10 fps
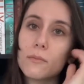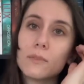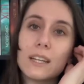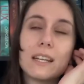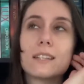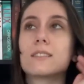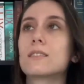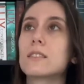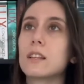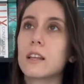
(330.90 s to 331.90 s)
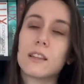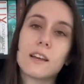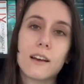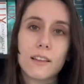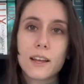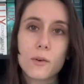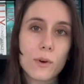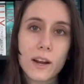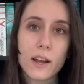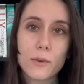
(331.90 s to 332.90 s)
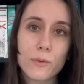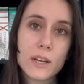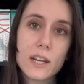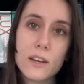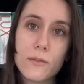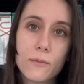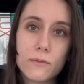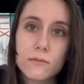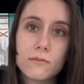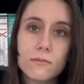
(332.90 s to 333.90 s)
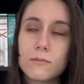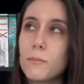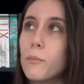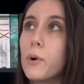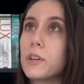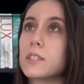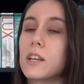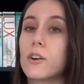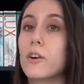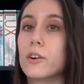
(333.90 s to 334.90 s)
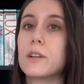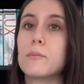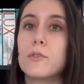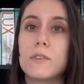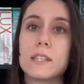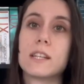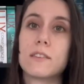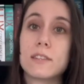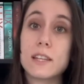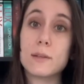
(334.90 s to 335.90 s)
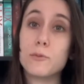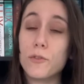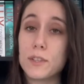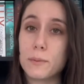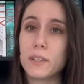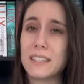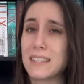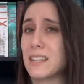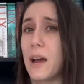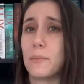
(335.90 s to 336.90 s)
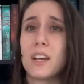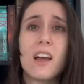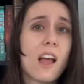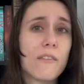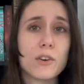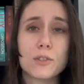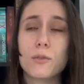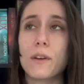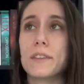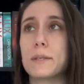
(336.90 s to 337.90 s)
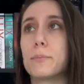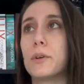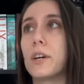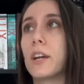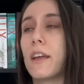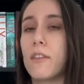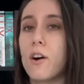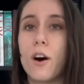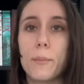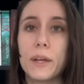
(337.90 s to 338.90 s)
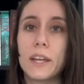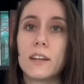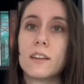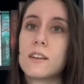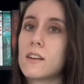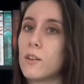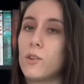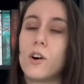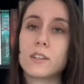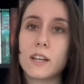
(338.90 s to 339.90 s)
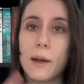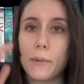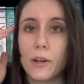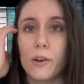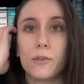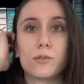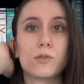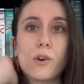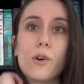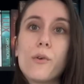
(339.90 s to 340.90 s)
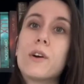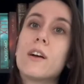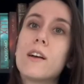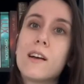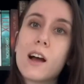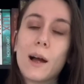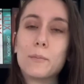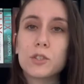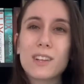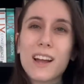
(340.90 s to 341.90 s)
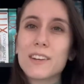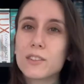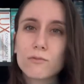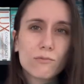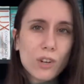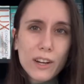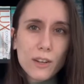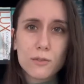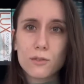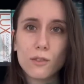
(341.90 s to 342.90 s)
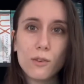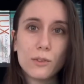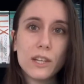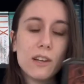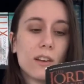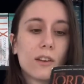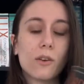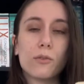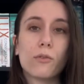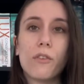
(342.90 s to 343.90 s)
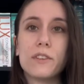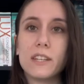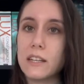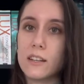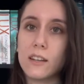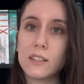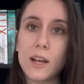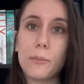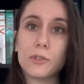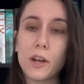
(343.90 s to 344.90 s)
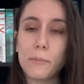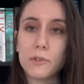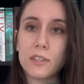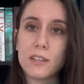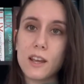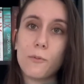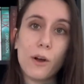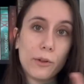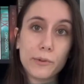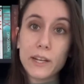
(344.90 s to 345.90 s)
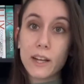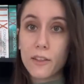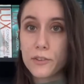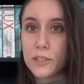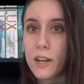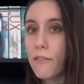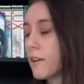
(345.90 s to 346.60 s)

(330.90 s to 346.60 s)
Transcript: it's like when I read books that are already movies and I've seen the movies millions of times. I've also read this book and The Hobbit a long time ago. So I'm just kind of trying to go slowly, go through all the details, couple chapters a day while reading other stuff.